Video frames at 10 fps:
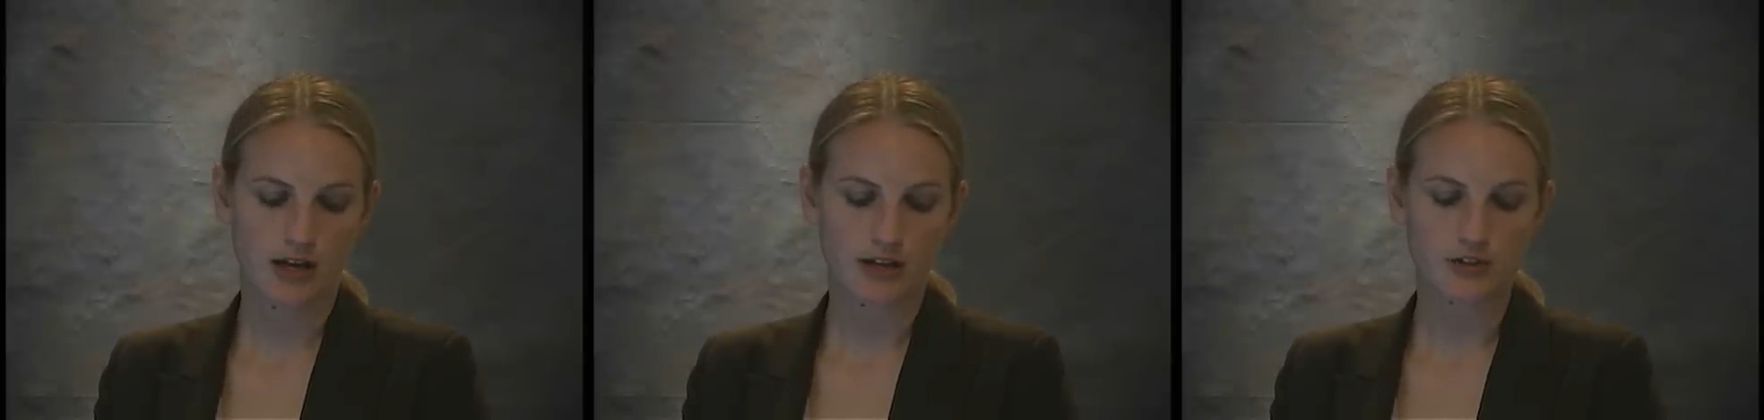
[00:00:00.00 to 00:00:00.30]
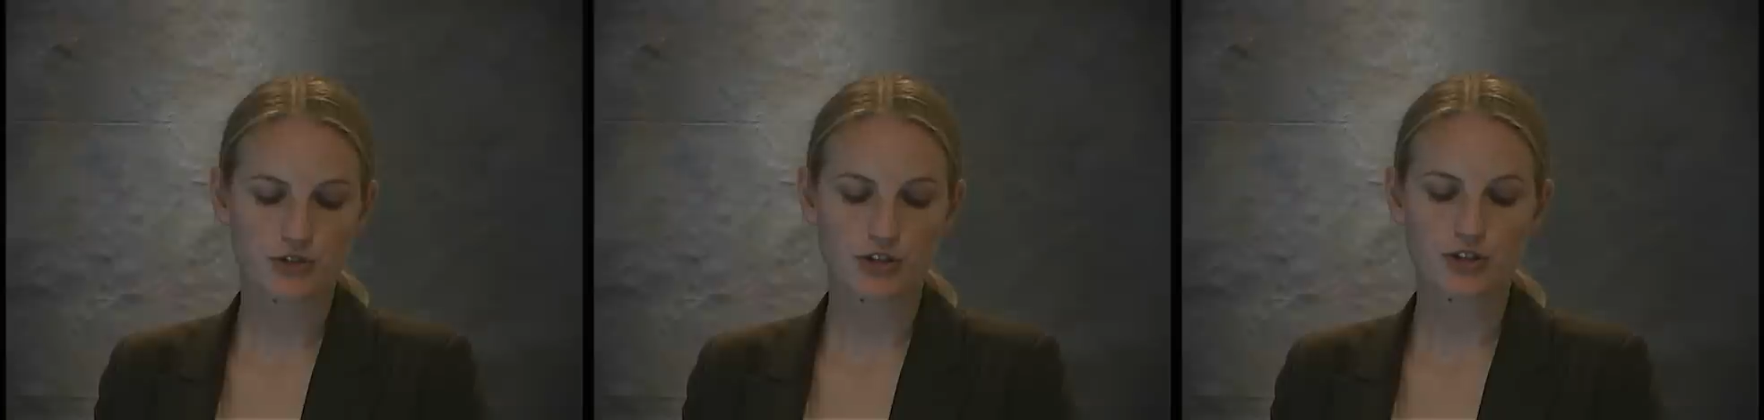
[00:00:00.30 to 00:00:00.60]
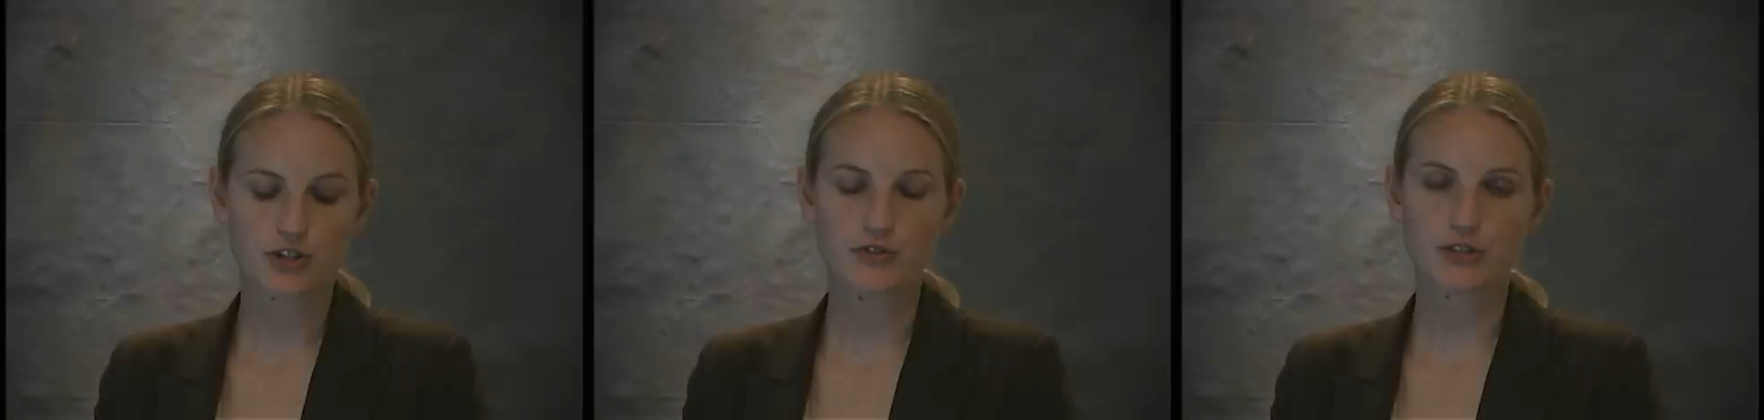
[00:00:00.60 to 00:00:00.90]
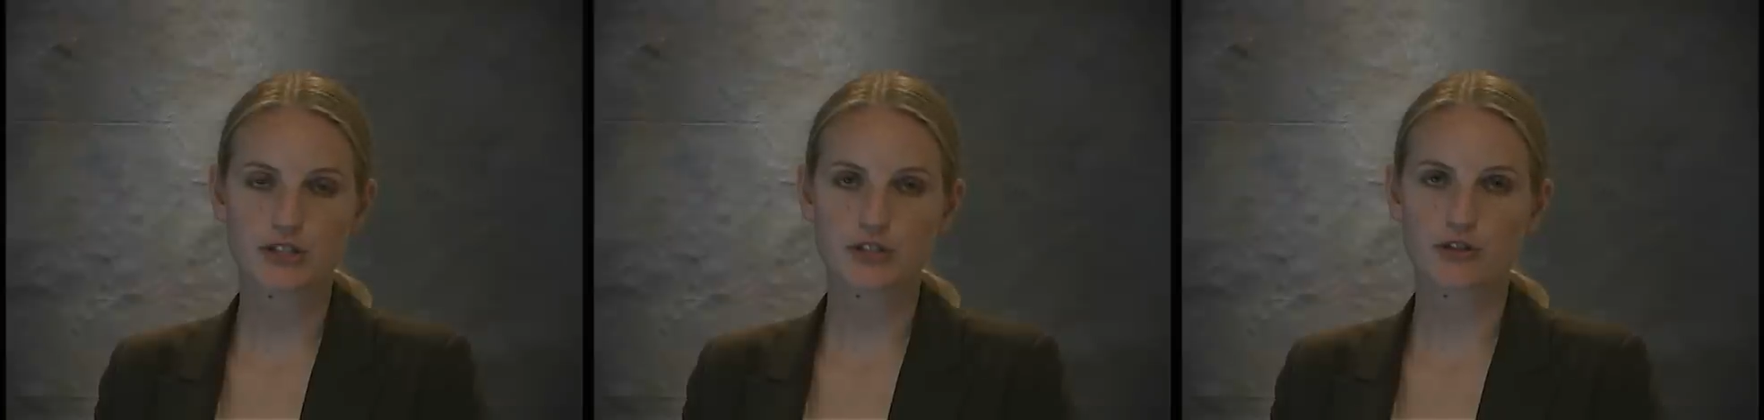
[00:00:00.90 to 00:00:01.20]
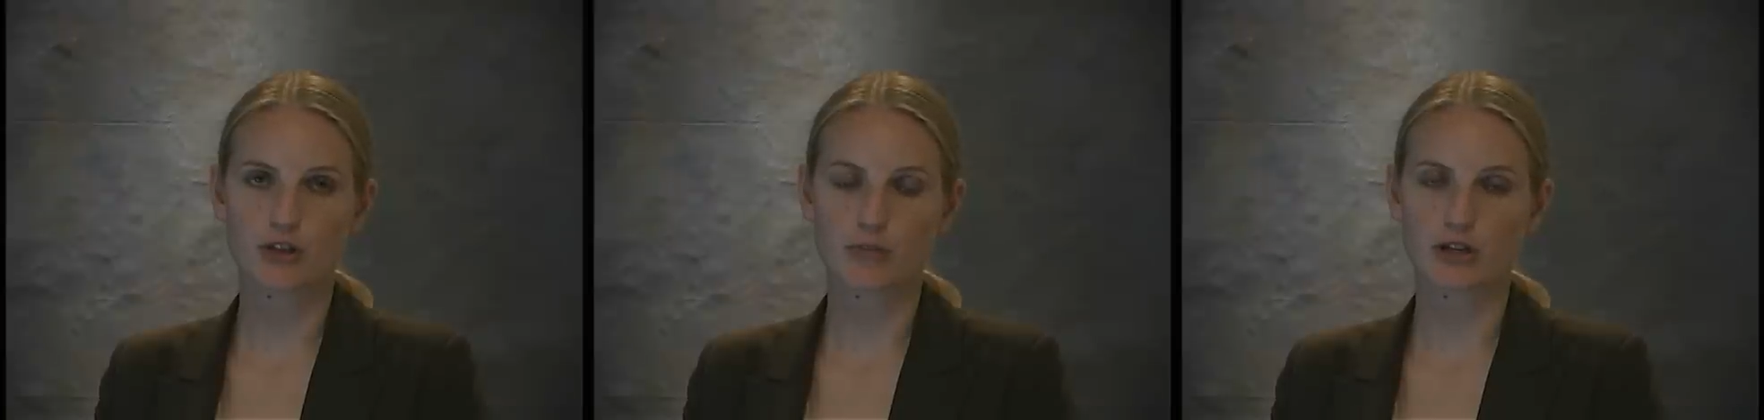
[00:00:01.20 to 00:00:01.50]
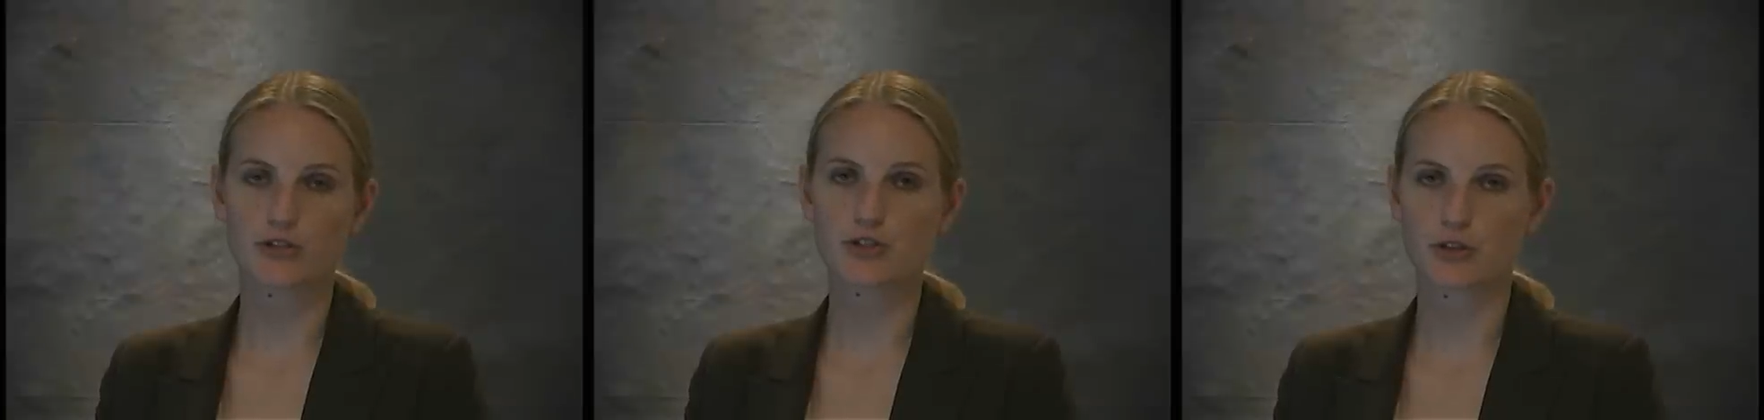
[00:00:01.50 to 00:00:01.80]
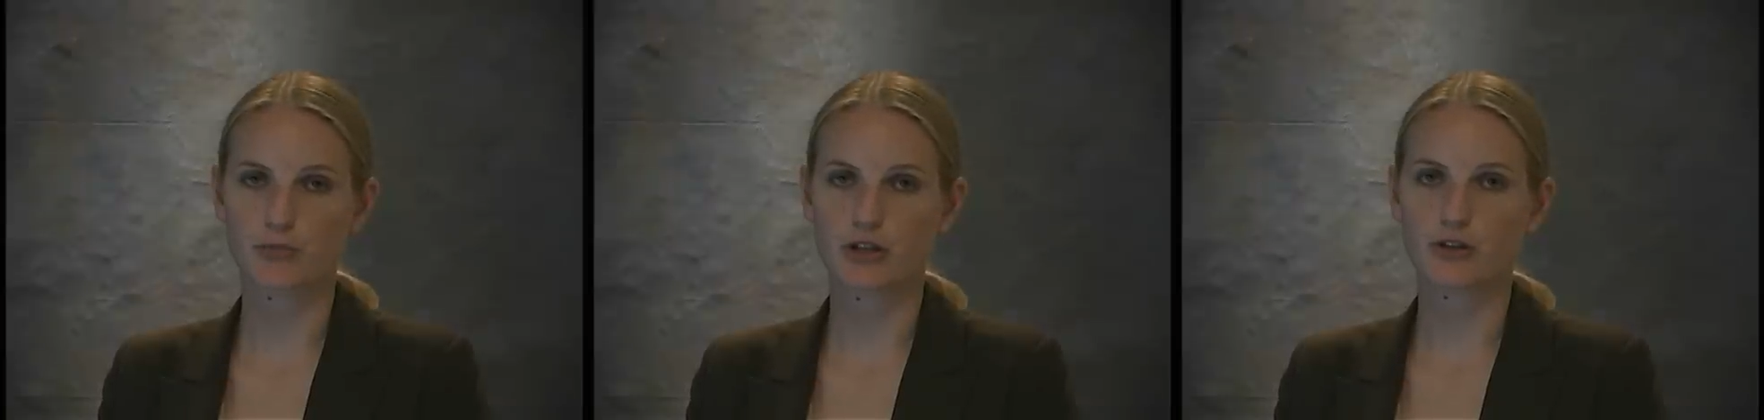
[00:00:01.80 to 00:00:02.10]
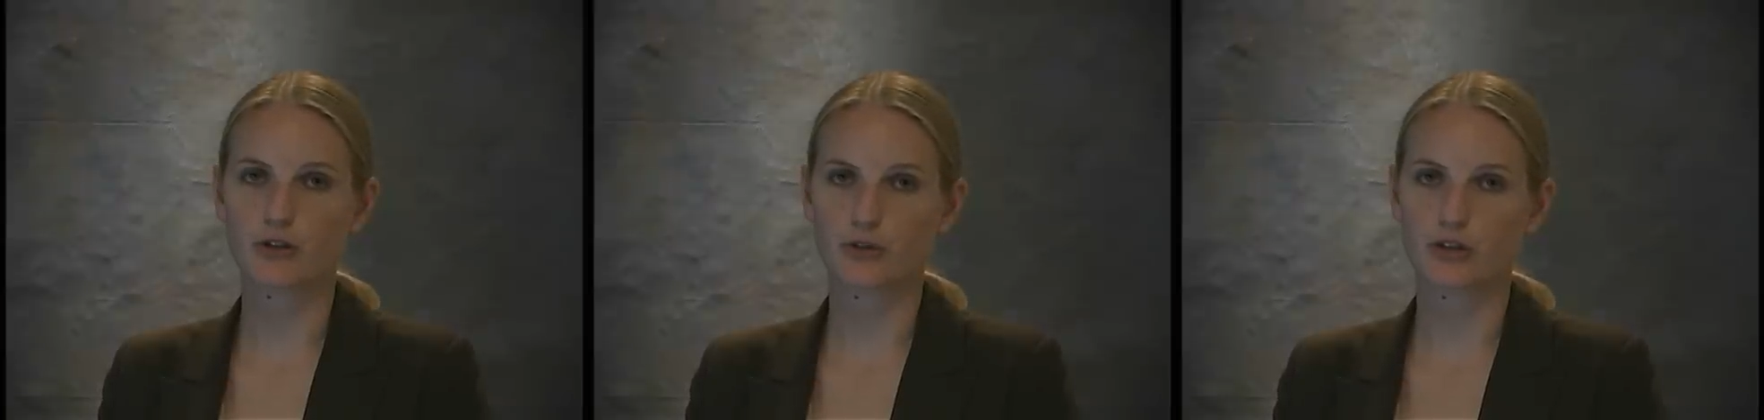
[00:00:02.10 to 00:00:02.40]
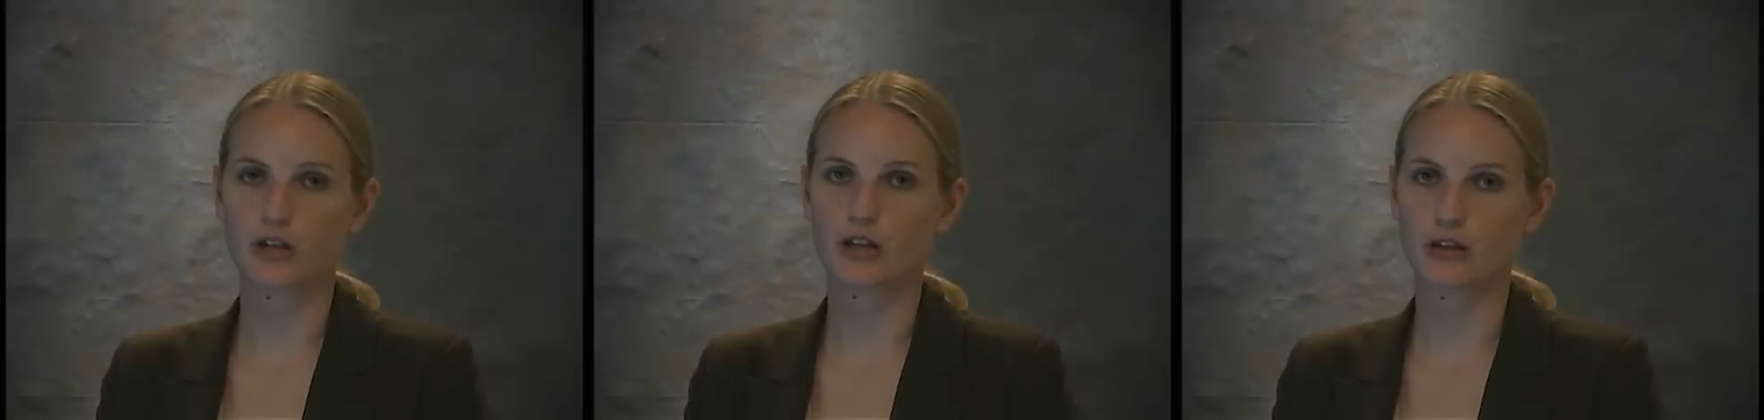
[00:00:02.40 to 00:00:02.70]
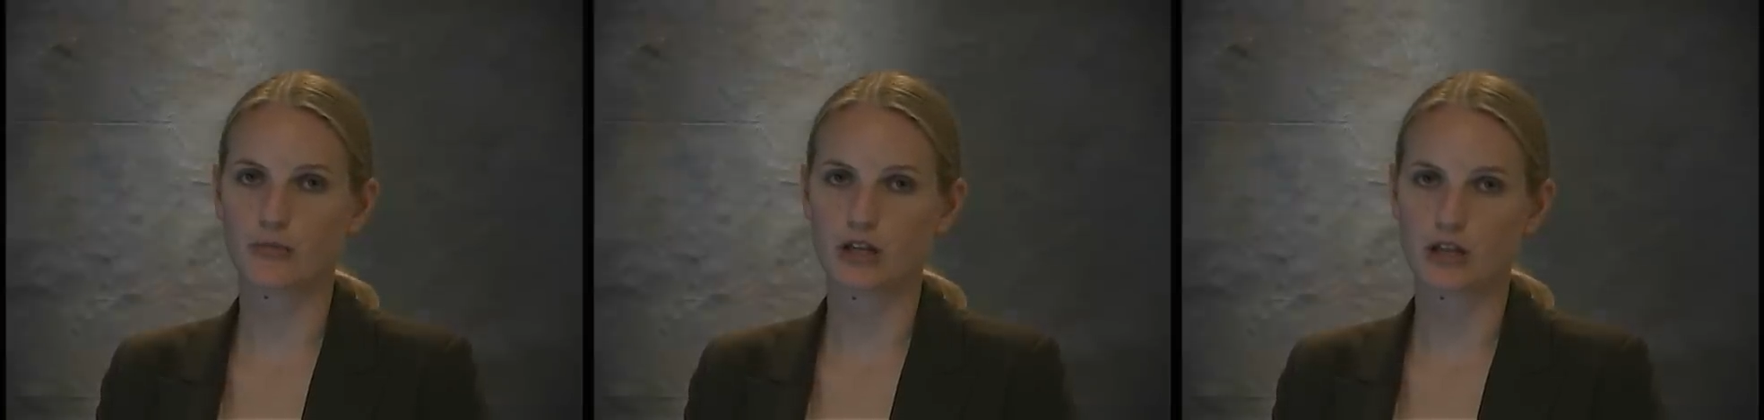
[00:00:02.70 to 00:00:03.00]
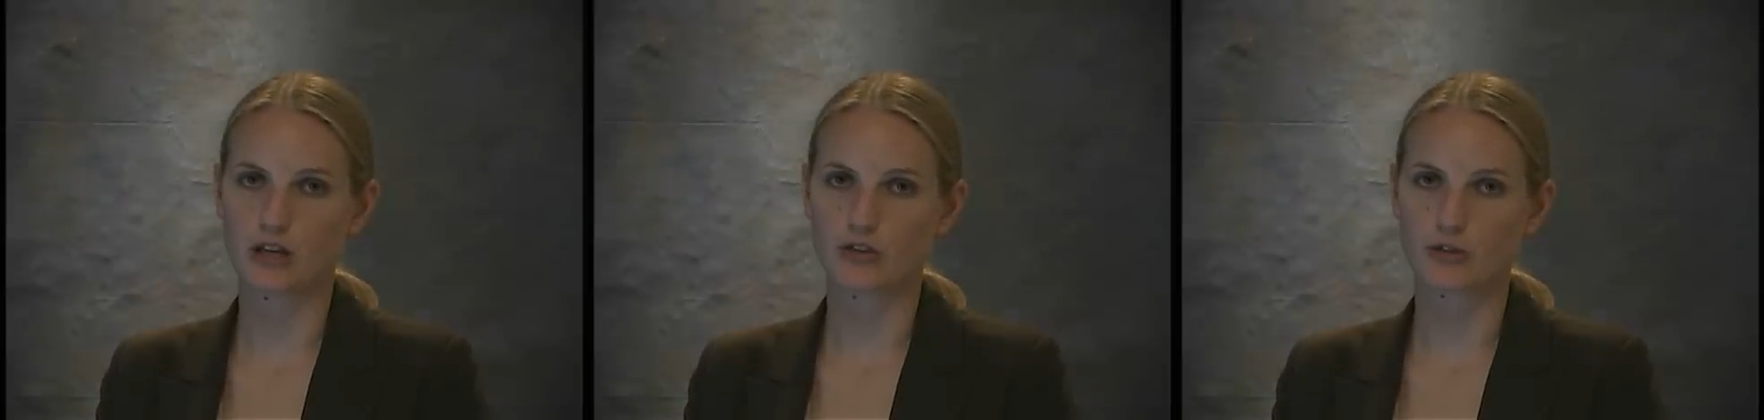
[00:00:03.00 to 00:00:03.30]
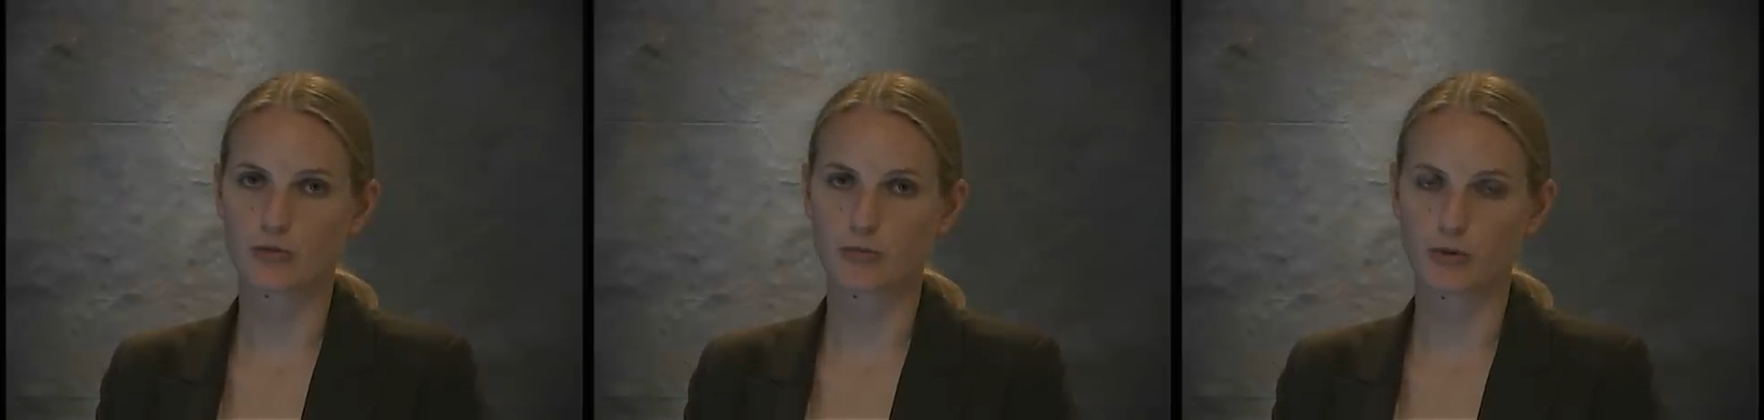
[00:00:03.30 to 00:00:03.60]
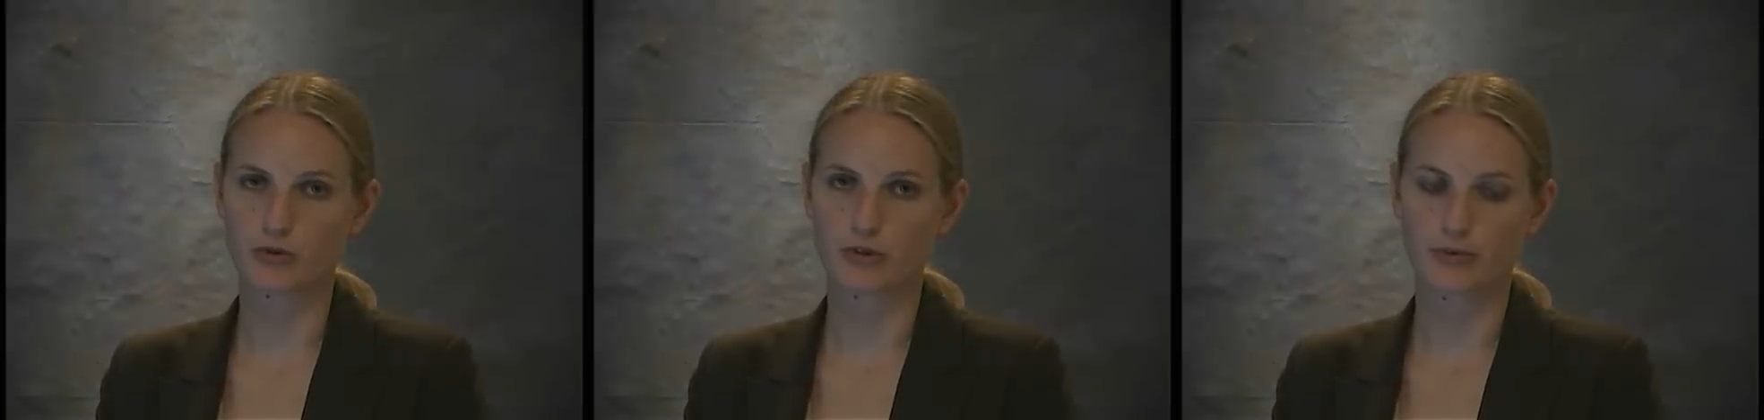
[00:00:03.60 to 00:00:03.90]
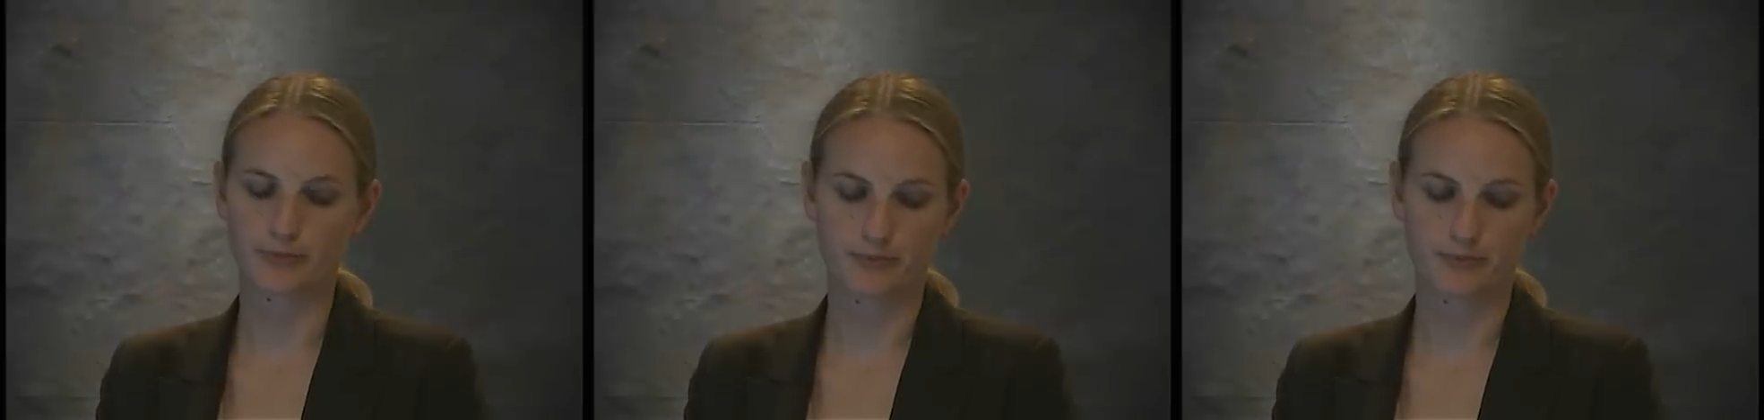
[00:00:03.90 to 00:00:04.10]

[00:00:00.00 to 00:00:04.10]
Instructions for disagreement should be included in the mediator's proposal.